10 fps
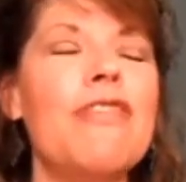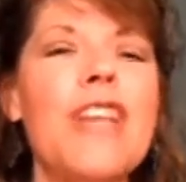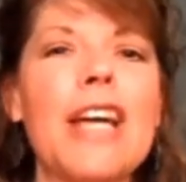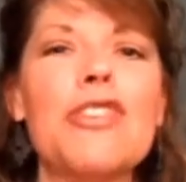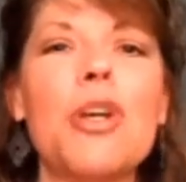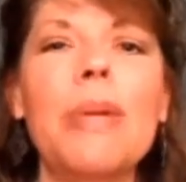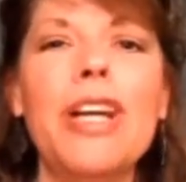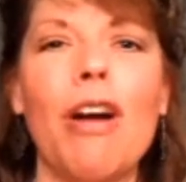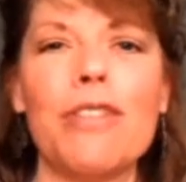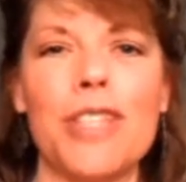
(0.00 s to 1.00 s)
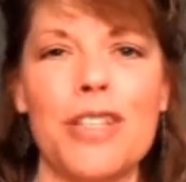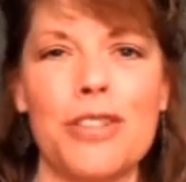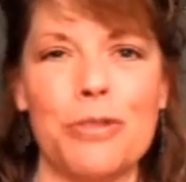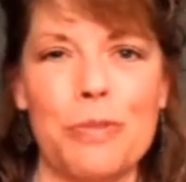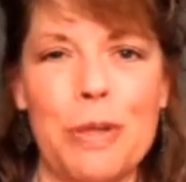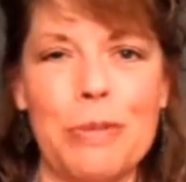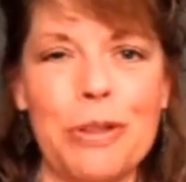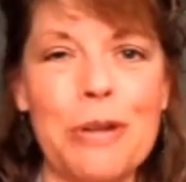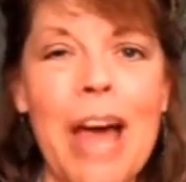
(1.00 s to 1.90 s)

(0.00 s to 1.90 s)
had so many conversations with people who